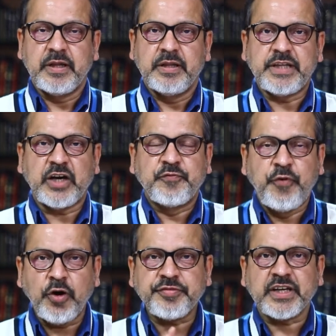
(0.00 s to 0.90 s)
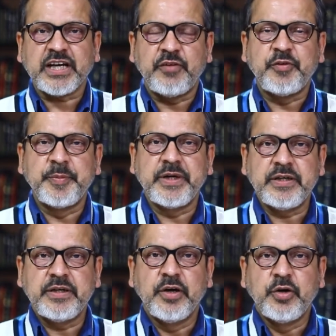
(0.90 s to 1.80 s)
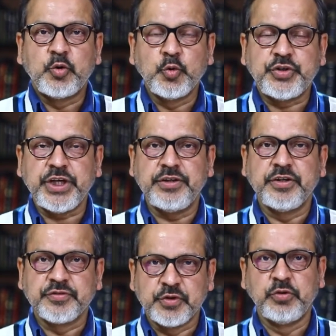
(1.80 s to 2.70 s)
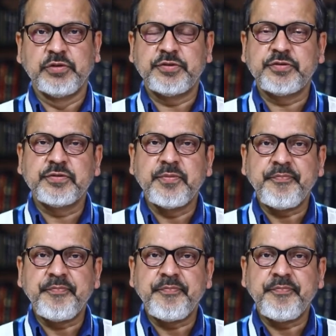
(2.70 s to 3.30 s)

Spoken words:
that forced the government to change its rules.